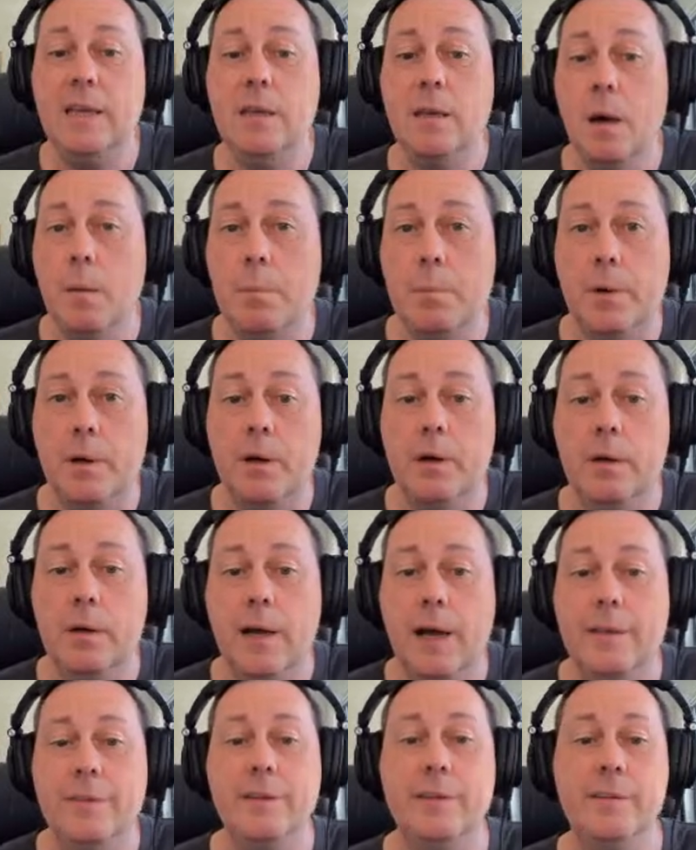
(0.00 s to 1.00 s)
number
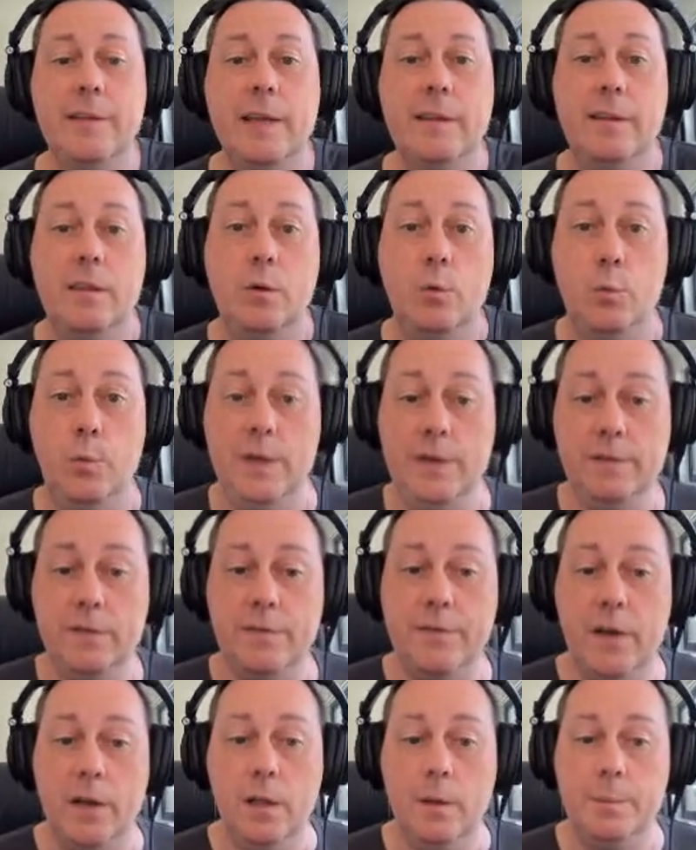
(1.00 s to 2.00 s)
as the data that we've
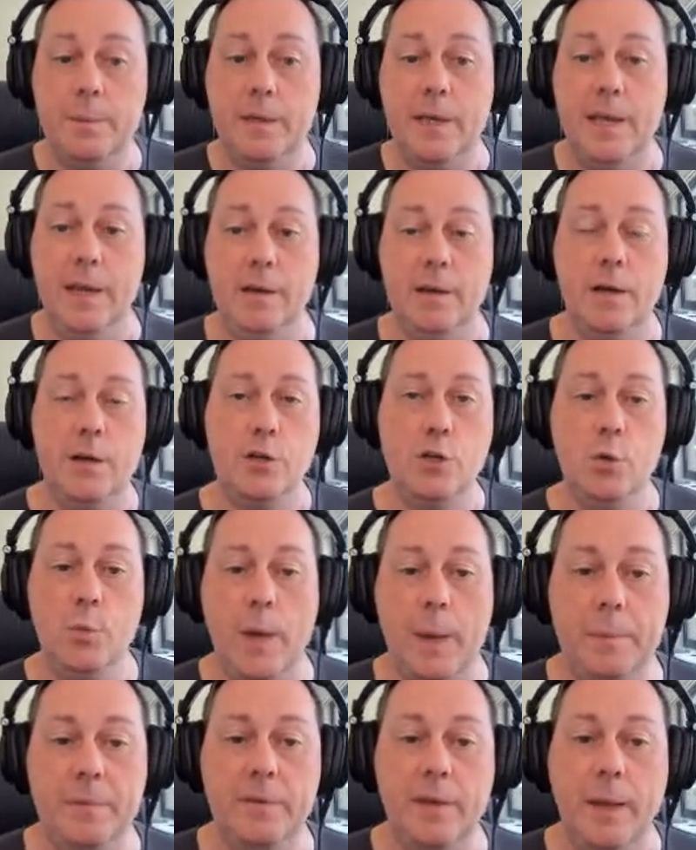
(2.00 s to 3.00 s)
developed in our new
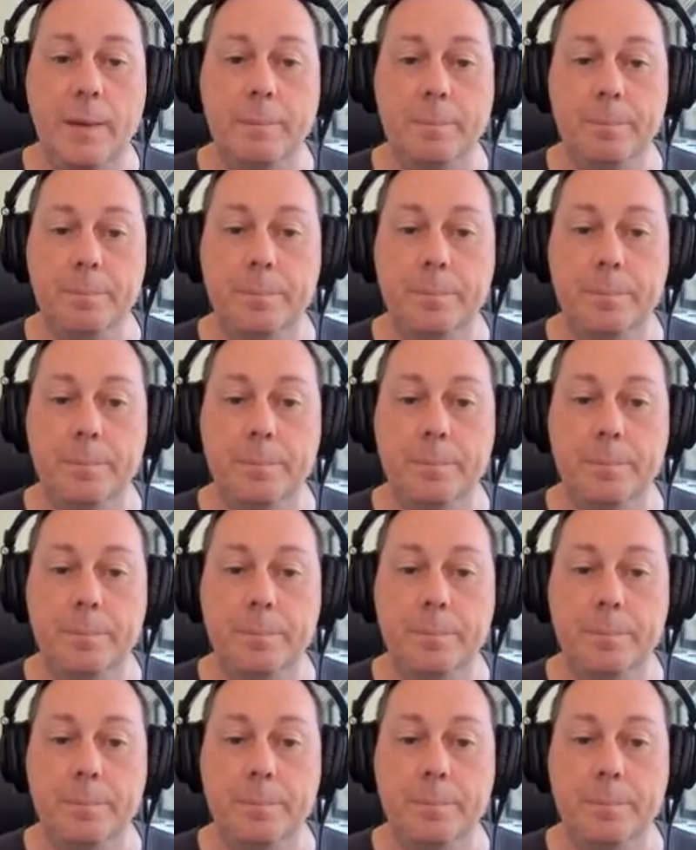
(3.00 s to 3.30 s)
website,